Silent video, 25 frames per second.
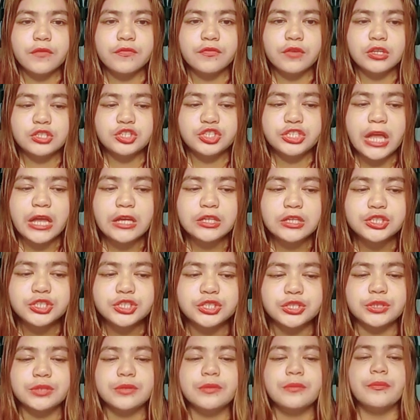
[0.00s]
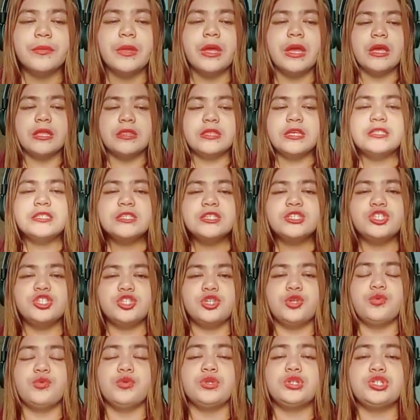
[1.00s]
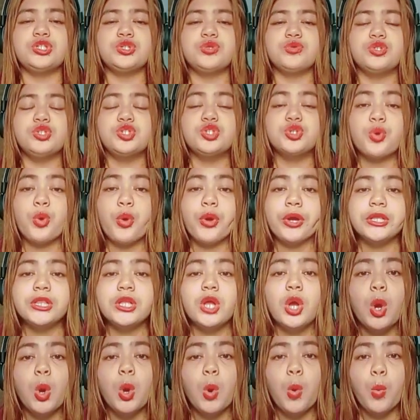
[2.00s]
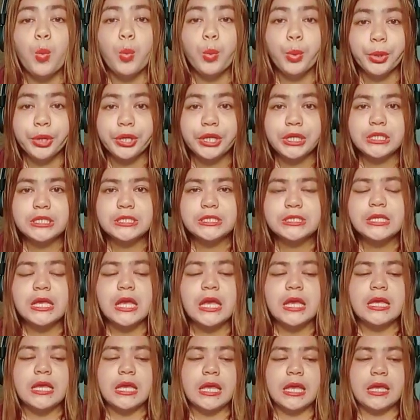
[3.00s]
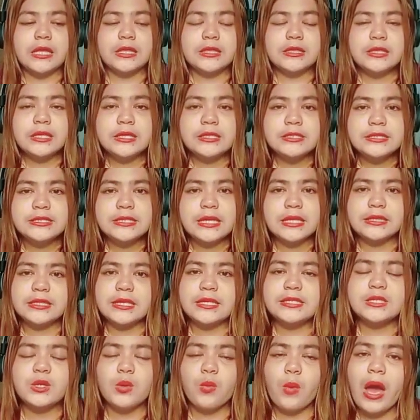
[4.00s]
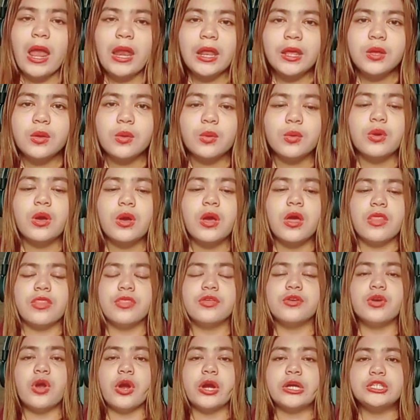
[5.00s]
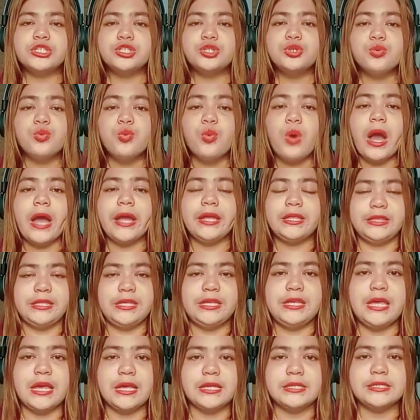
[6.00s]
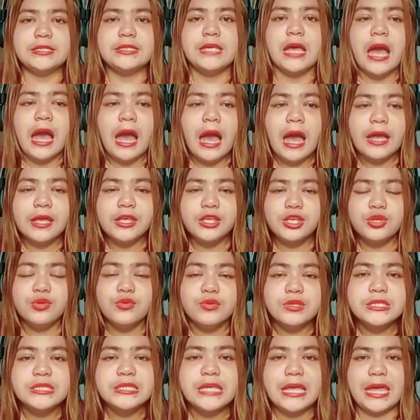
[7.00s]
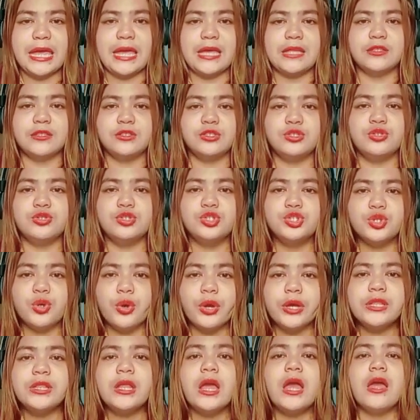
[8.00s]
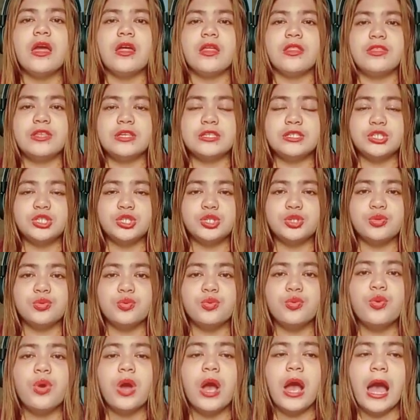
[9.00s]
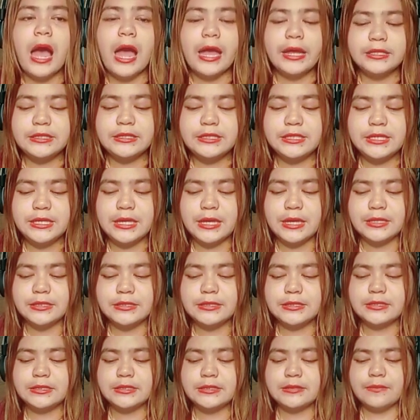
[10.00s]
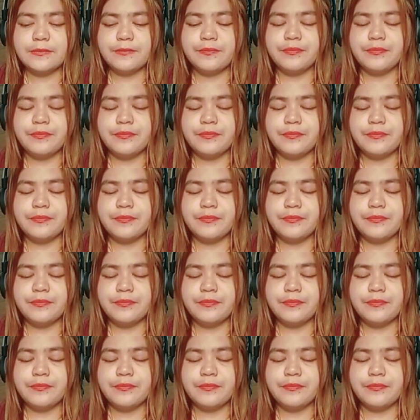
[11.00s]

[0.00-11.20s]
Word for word: of conjunction, this is used to join words in this sentence a while ago, there are two ideas. I use and to join these two ideas.